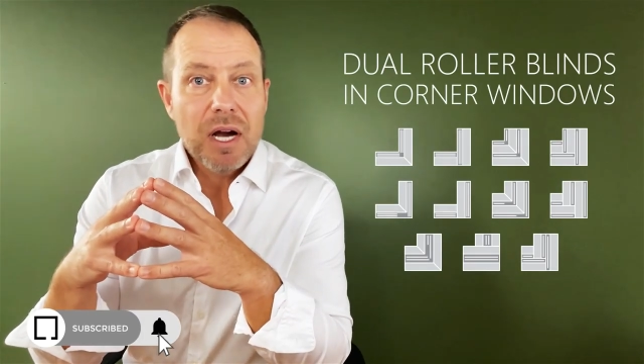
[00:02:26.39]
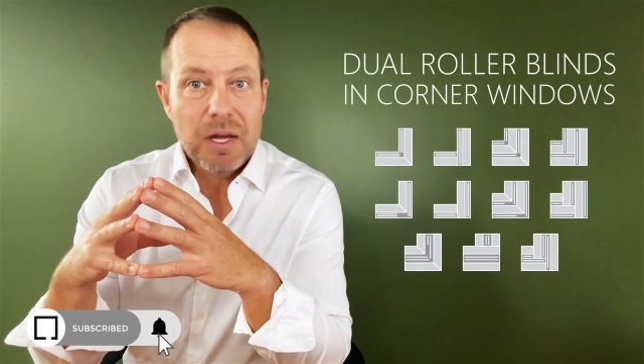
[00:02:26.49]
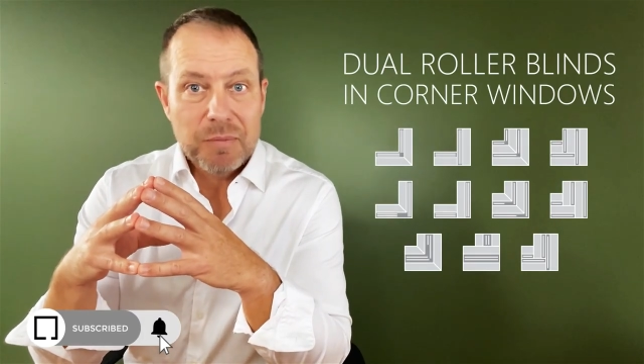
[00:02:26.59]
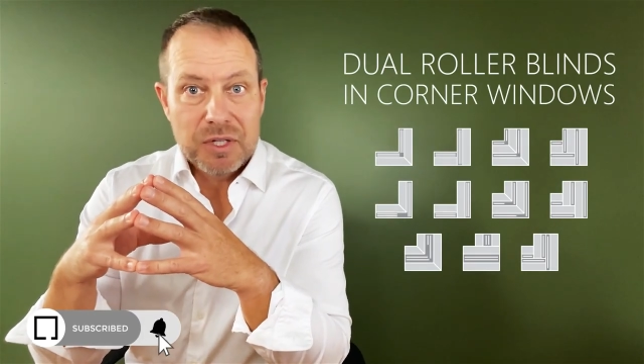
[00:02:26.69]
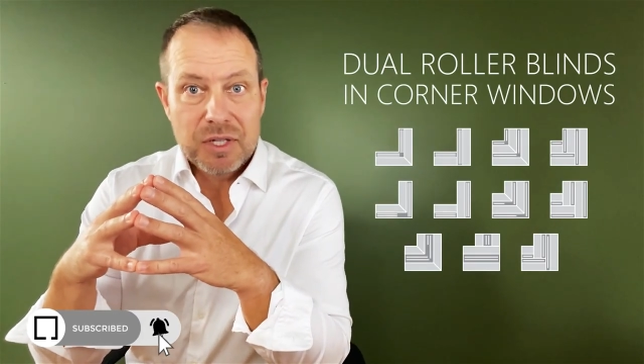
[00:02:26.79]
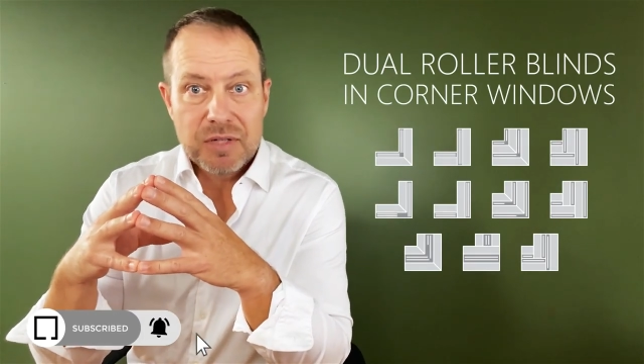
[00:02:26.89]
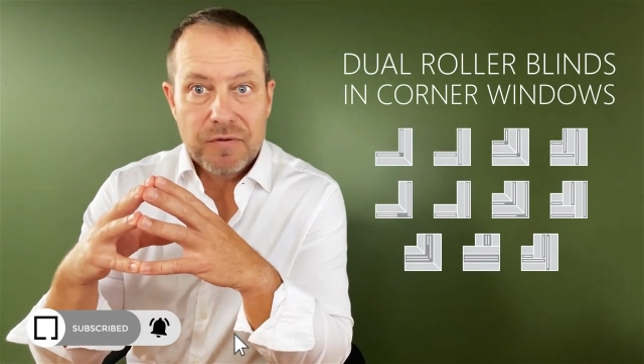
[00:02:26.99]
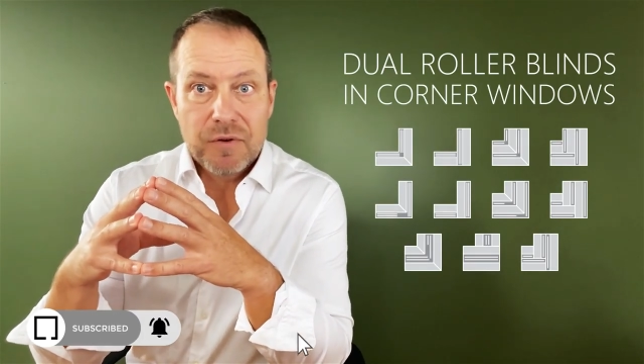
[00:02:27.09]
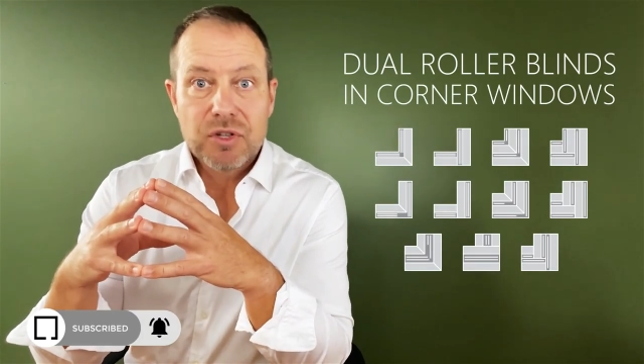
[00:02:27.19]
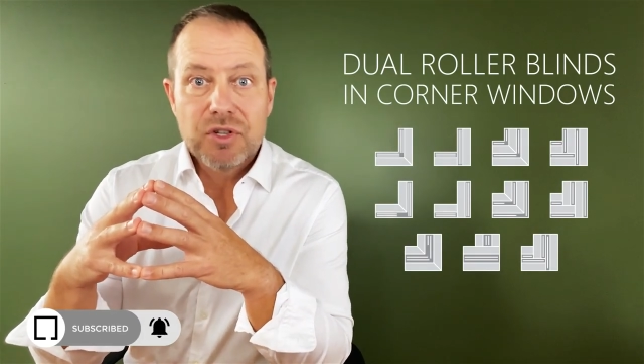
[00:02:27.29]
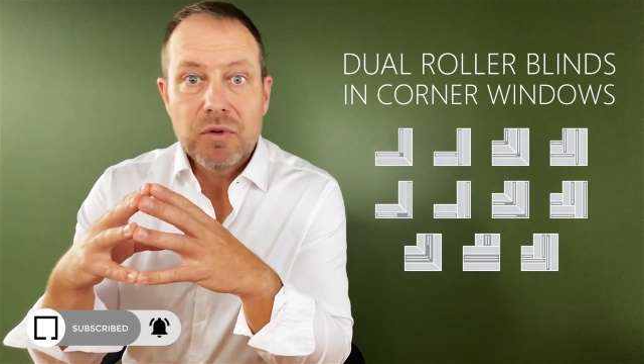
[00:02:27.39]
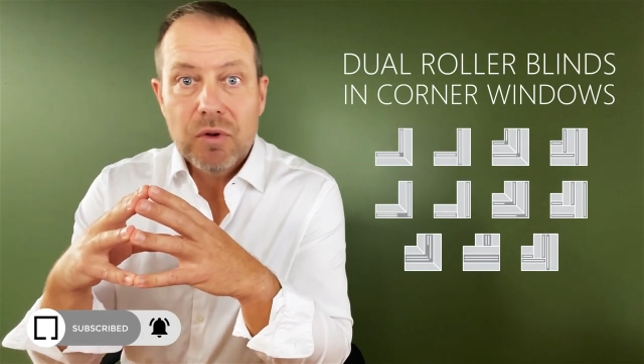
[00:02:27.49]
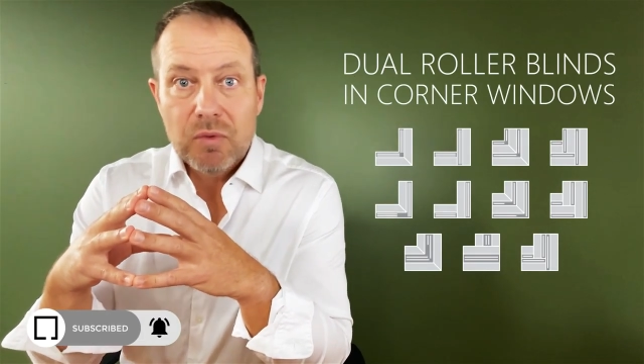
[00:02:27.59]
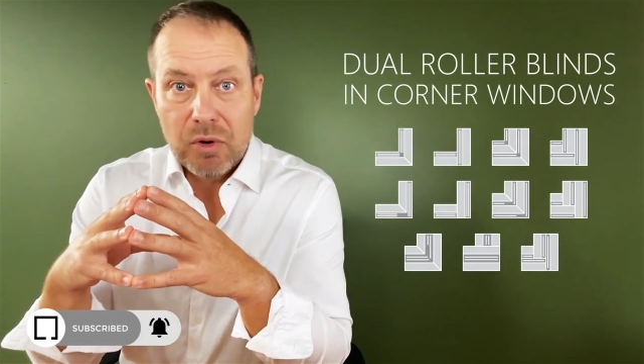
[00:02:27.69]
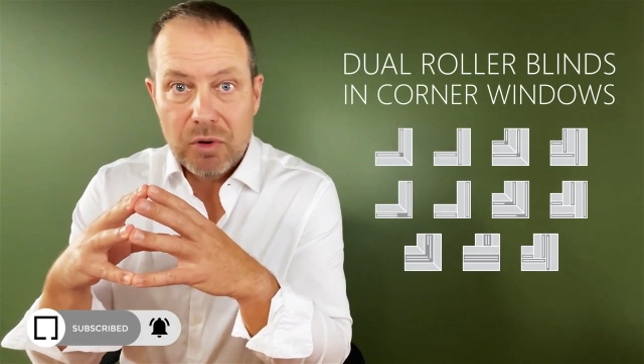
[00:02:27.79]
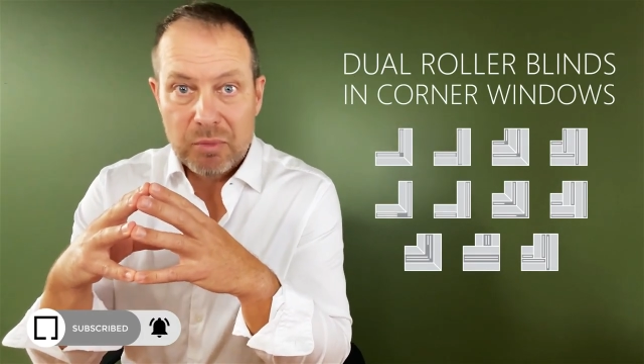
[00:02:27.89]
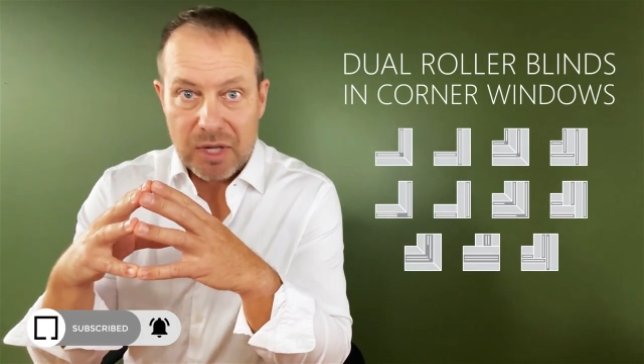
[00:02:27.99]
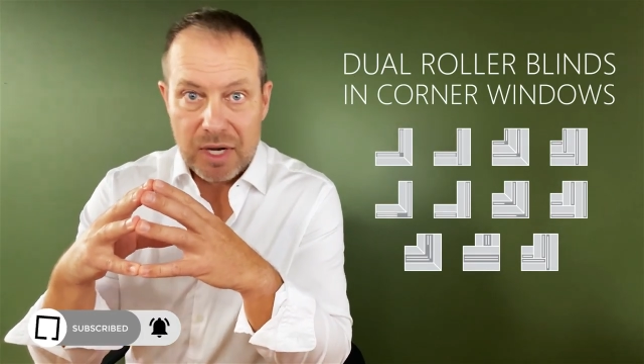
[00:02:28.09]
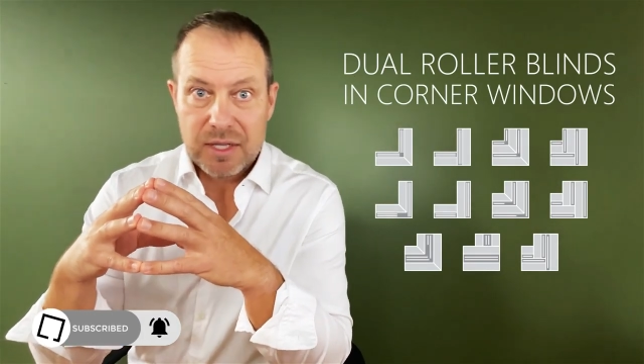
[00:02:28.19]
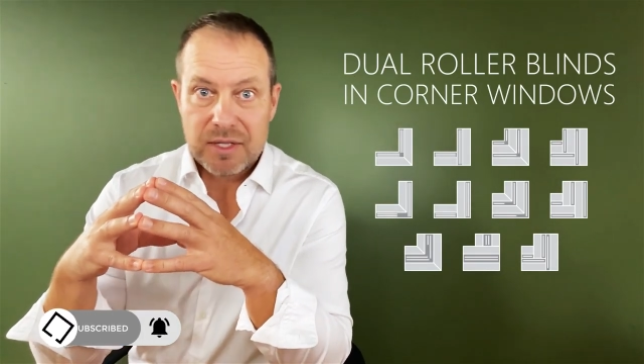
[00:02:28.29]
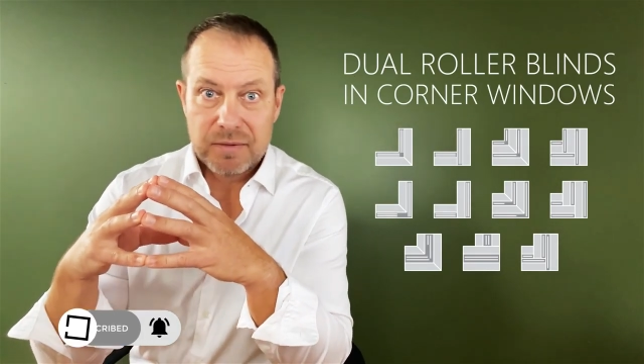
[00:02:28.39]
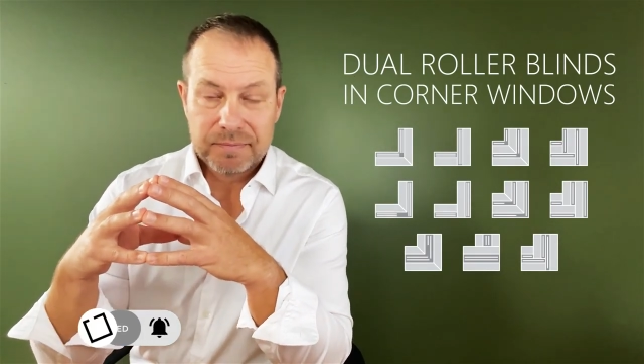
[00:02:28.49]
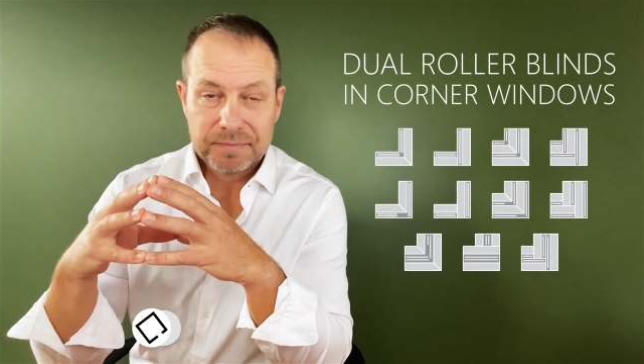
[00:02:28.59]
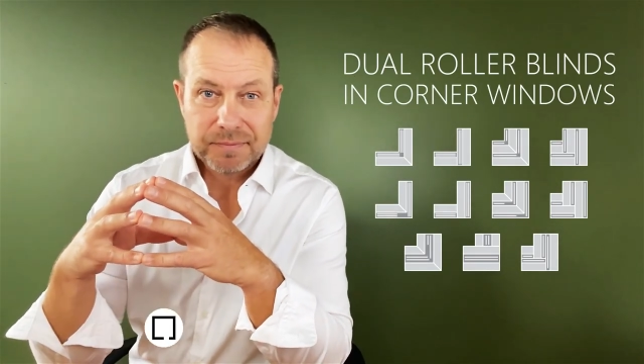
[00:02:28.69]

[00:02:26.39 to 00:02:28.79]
options for dual roller blinds.